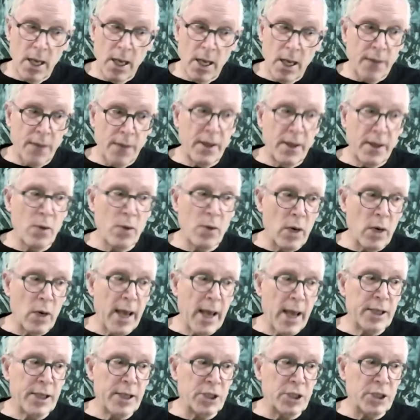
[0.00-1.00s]
Well,
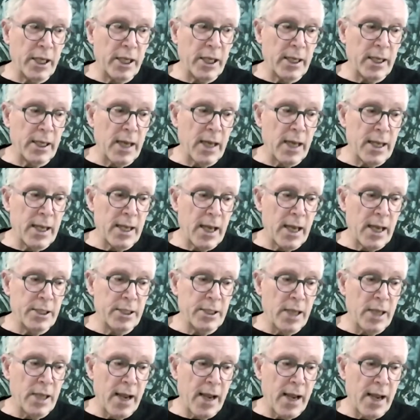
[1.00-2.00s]
actually,
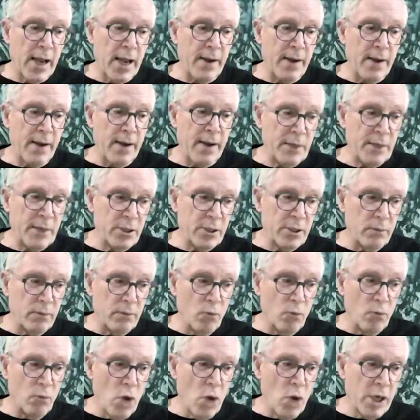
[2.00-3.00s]
I've been
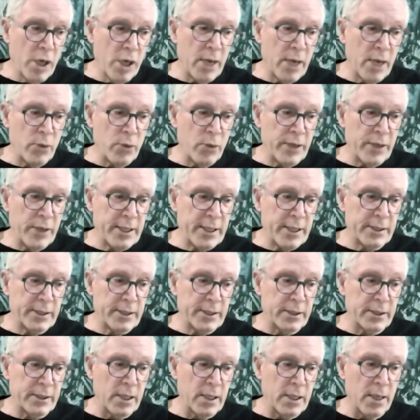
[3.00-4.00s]
working with these
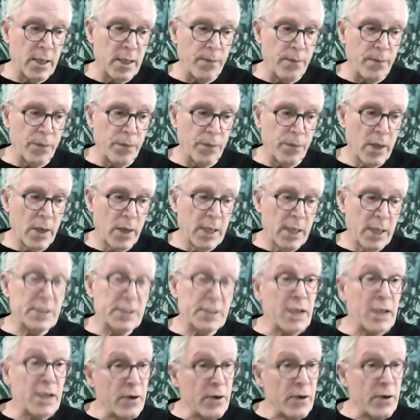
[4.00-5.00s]

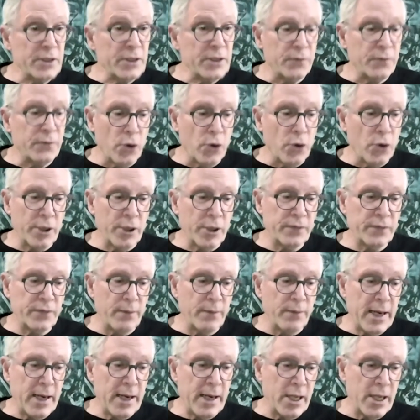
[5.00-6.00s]
series of drawings for
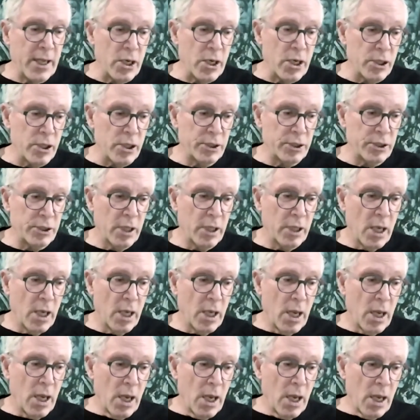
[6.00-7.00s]
many years.
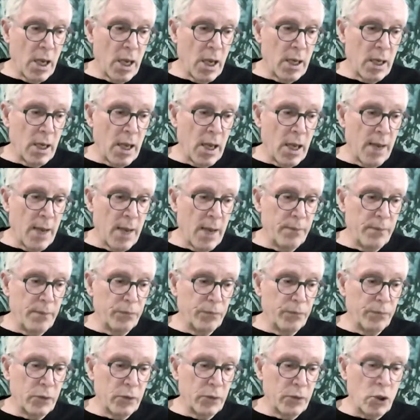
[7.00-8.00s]

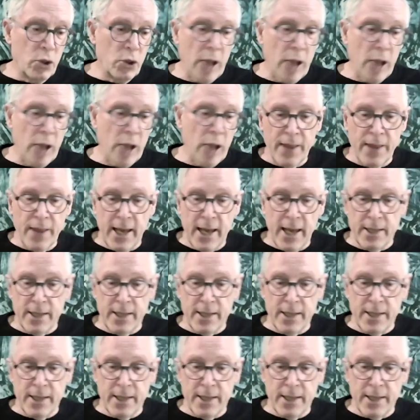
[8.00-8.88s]
Could I then